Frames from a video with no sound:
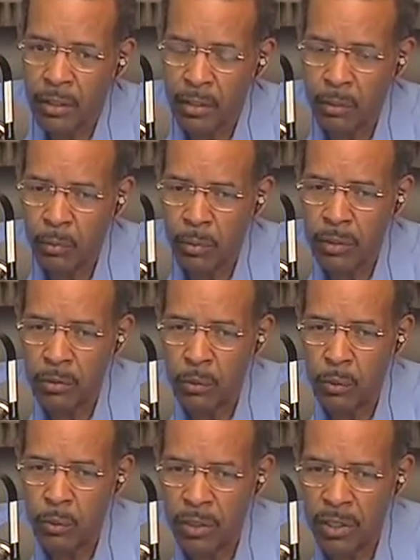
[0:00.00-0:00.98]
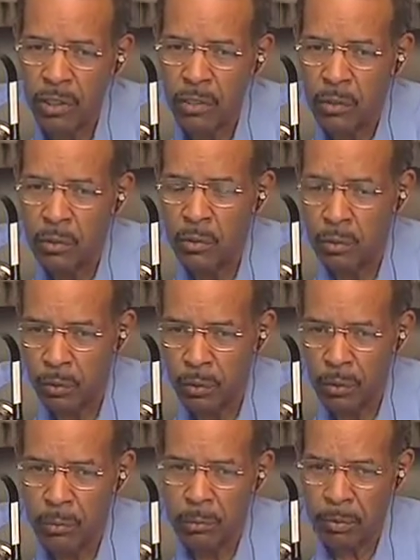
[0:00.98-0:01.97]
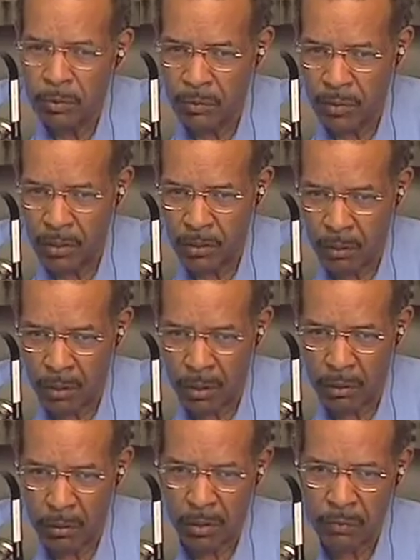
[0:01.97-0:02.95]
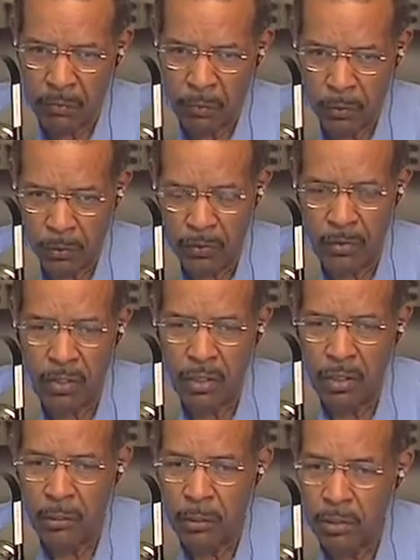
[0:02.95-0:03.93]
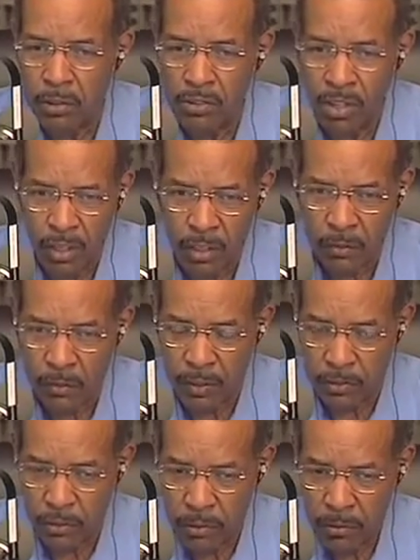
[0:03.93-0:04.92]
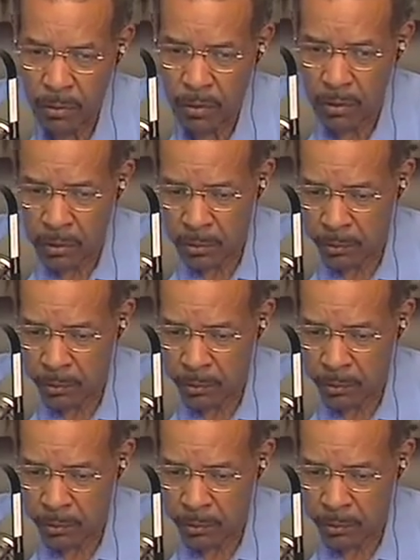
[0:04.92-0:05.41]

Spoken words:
When we who grew up with Dick Gregory, first seeing him on television,